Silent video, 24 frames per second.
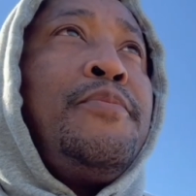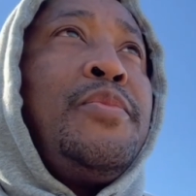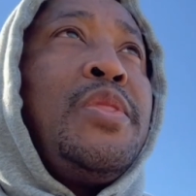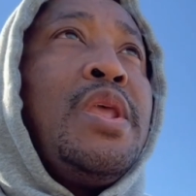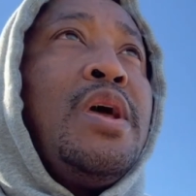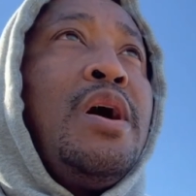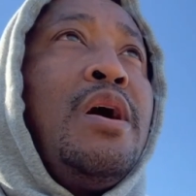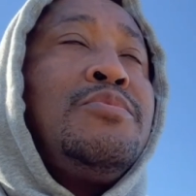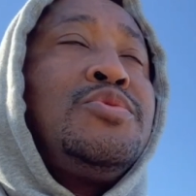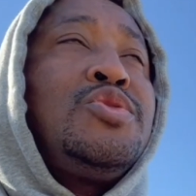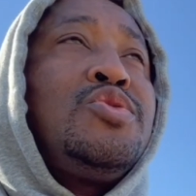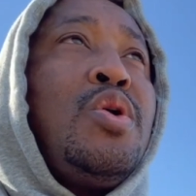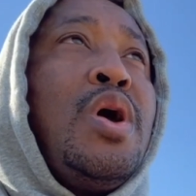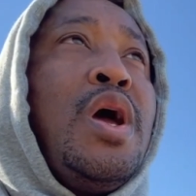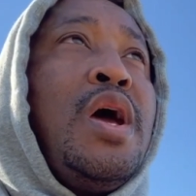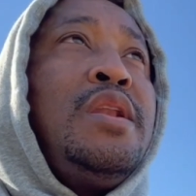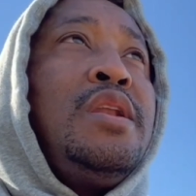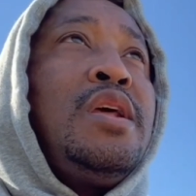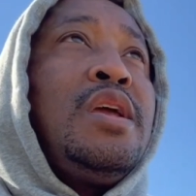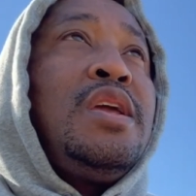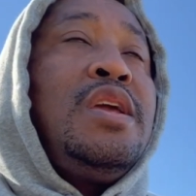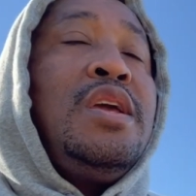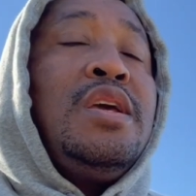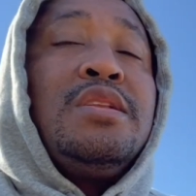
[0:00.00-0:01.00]
I'm trying
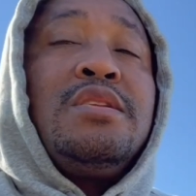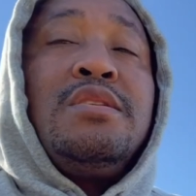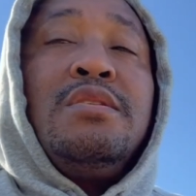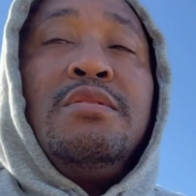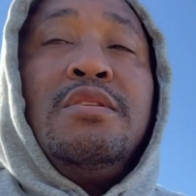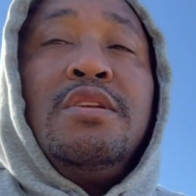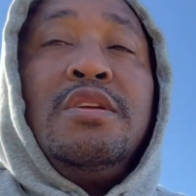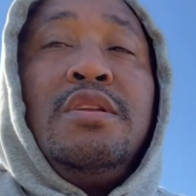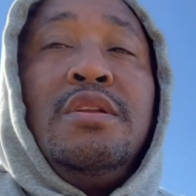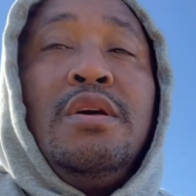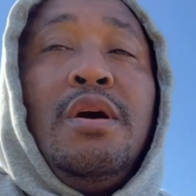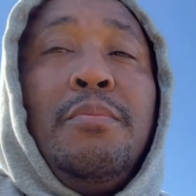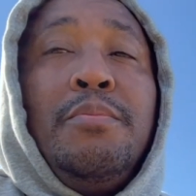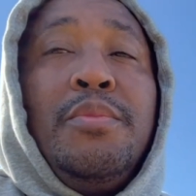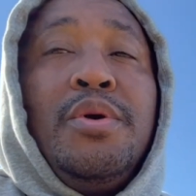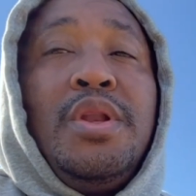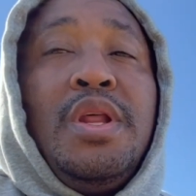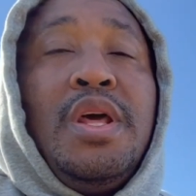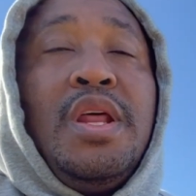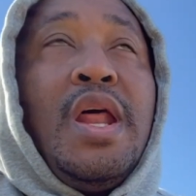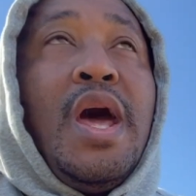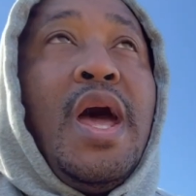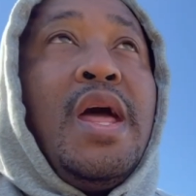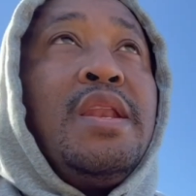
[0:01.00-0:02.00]
to get to the number
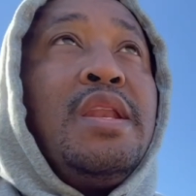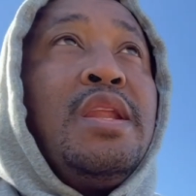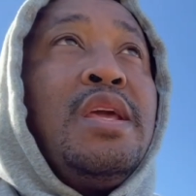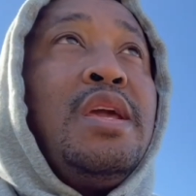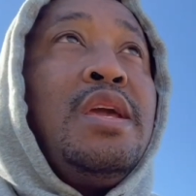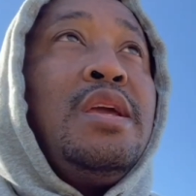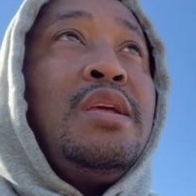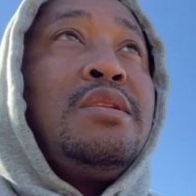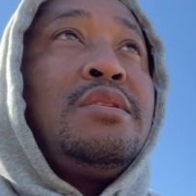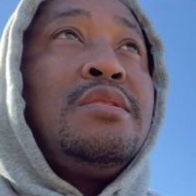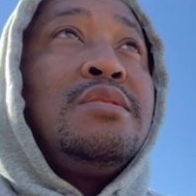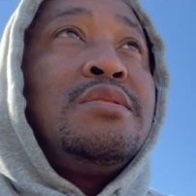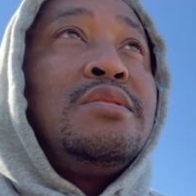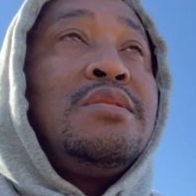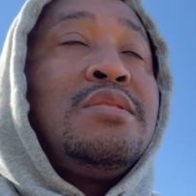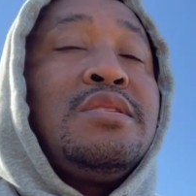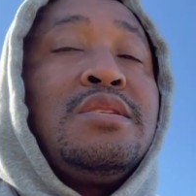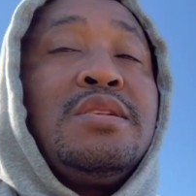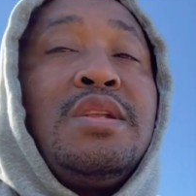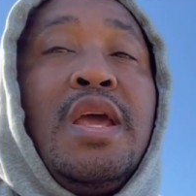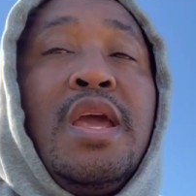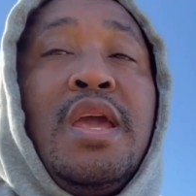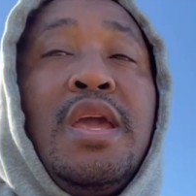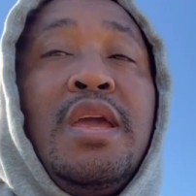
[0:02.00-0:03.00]
that I need to
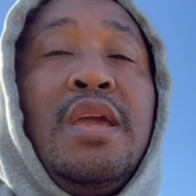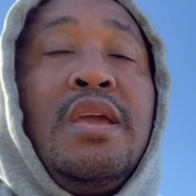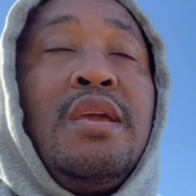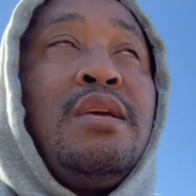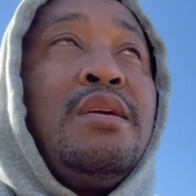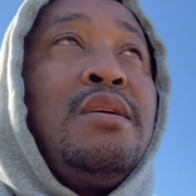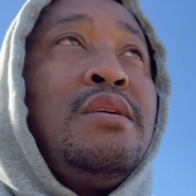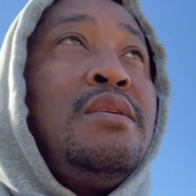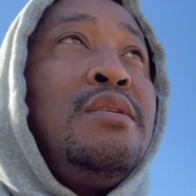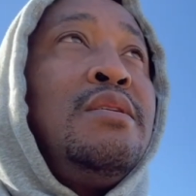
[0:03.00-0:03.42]
sustain